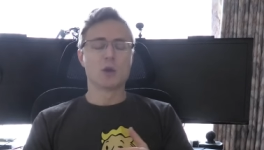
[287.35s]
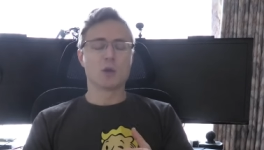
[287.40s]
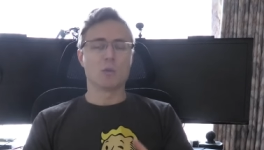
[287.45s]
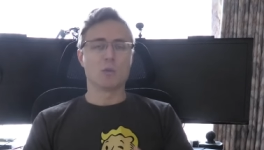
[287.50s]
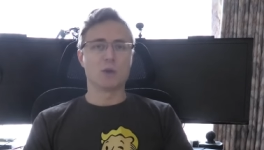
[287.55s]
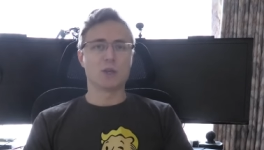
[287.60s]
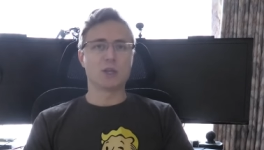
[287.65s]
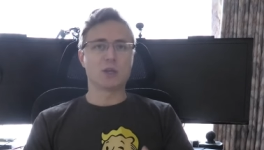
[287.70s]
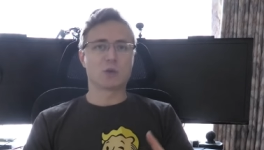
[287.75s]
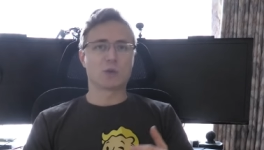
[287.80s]

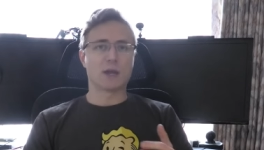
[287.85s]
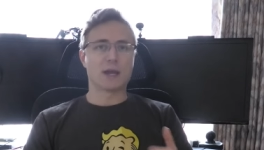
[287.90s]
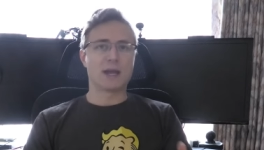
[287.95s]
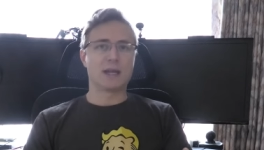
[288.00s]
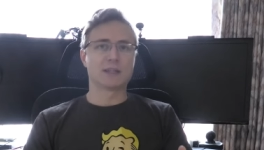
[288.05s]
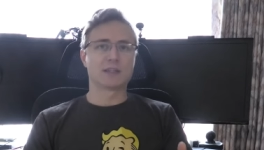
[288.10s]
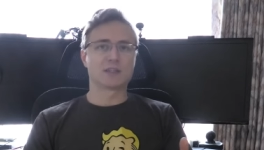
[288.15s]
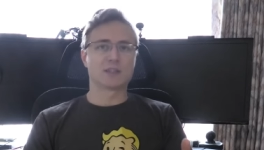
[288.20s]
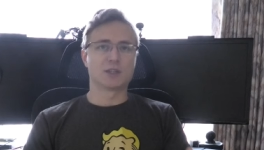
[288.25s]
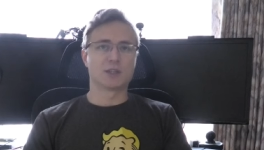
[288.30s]
when you're
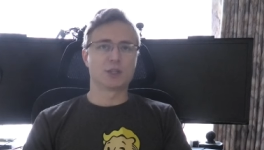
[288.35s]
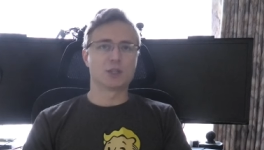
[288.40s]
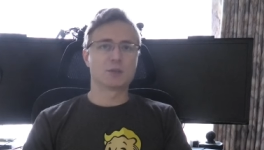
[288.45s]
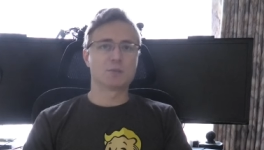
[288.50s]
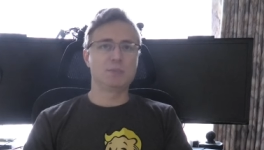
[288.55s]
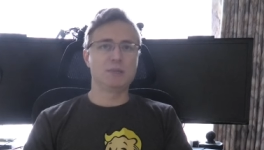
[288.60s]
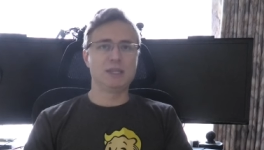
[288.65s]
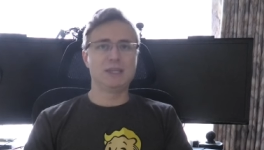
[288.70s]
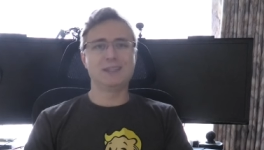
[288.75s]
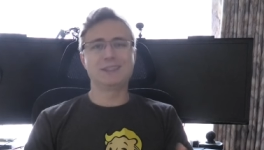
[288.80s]
at such
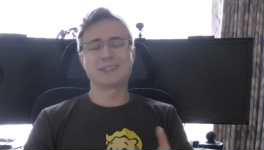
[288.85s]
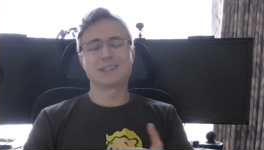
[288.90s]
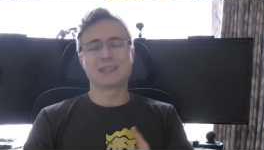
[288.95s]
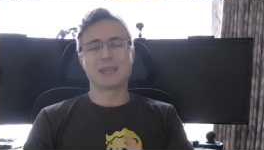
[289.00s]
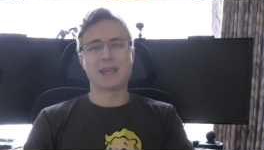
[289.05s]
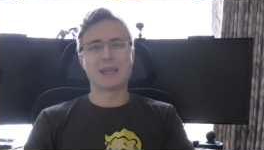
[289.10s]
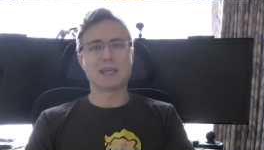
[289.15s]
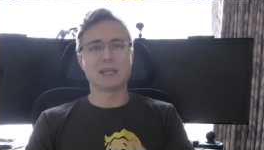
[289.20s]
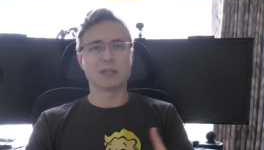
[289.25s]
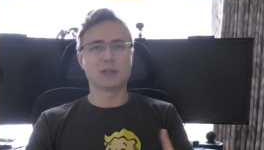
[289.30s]
speeds,
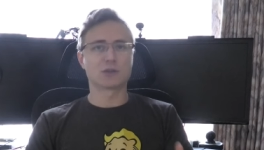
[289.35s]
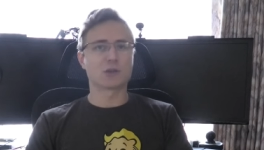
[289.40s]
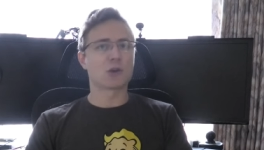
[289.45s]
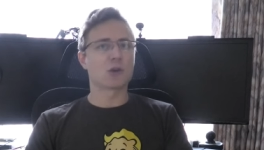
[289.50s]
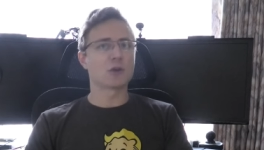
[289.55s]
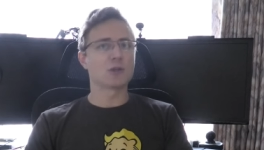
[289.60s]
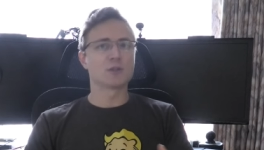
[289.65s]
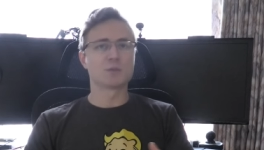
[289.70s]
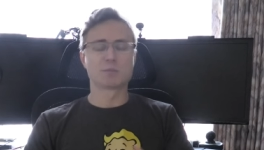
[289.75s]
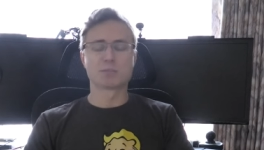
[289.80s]
taking
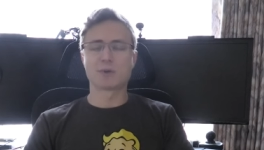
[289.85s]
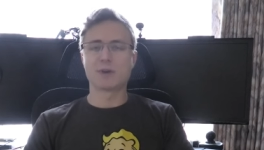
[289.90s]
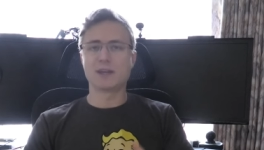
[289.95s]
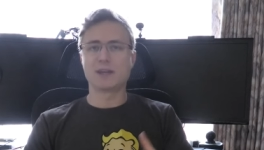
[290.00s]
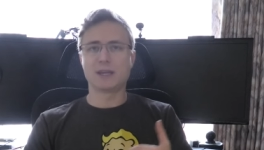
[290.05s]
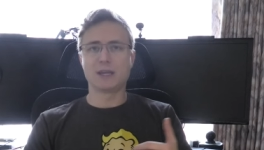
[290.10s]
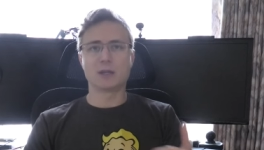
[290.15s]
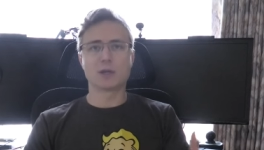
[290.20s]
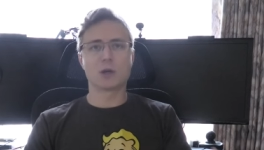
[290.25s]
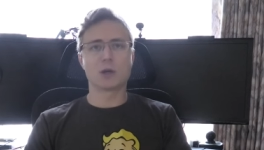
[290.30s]
turns,
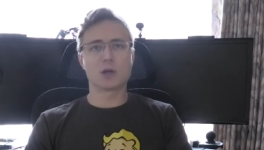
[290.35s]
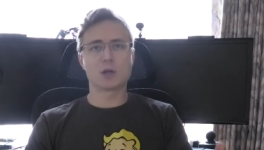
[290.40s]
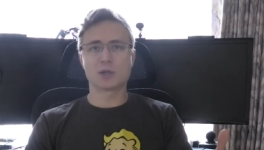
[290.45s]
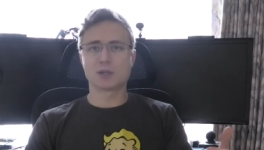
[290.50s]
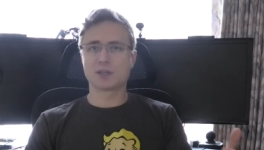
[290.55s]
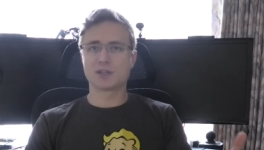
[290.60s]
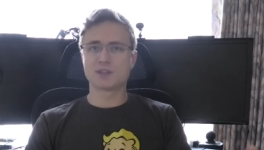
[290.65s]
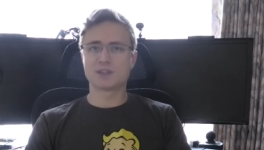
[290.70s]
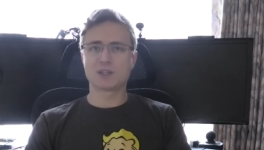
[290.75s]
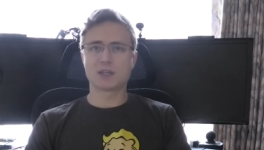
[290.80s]
braking hard,
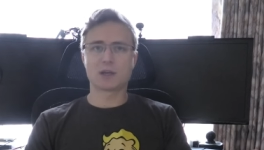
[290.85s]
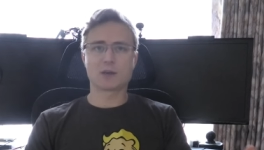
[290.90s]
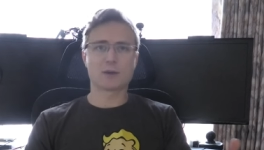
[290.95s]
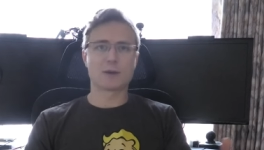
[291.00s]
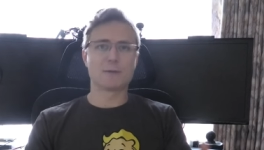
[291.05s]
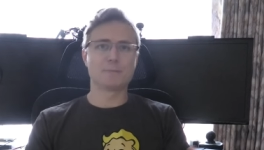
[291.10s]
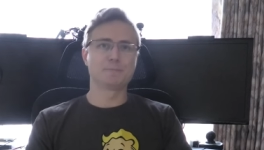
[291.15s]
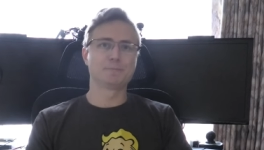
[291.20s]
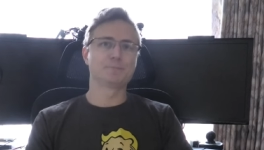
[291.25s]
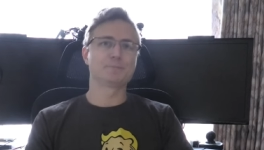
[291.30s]

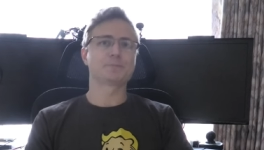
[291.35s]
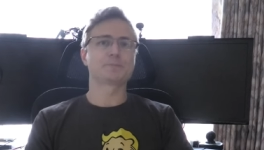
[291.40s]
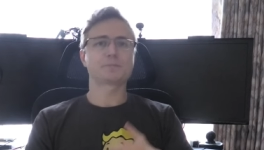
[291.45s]
etc.